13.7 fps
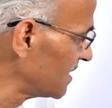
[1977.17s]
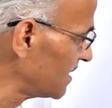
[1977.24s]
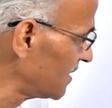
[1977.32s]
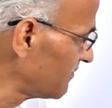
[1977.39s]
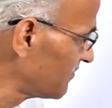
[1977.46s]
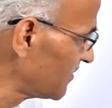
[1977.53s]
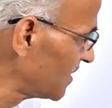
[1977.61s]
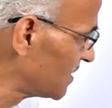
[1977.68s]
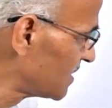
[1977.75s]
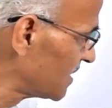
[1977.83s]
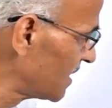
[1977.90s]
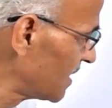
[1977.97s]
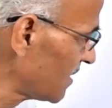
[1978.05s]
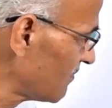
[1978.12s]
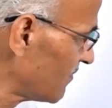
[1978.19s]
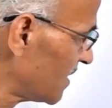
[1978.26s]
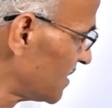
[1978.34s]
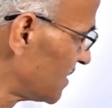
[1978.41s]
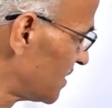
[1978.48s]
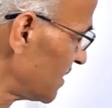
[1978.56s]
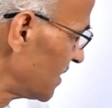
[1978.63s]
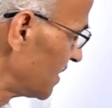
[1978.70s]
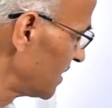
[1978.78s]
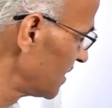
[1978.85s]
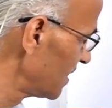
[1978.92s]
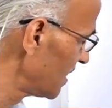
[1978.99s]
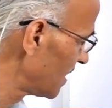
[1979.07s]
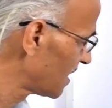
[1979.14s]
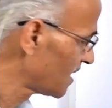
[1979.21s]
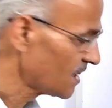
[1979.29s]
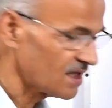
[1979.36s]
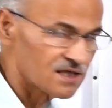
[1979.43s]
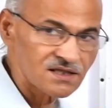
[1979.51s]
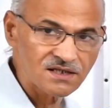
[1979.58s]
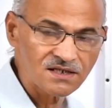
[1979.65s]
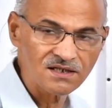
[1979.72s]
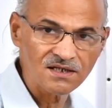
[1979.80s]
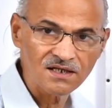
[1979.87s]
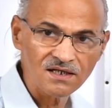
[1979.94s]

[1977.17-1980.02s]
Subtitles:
if snake will see rat,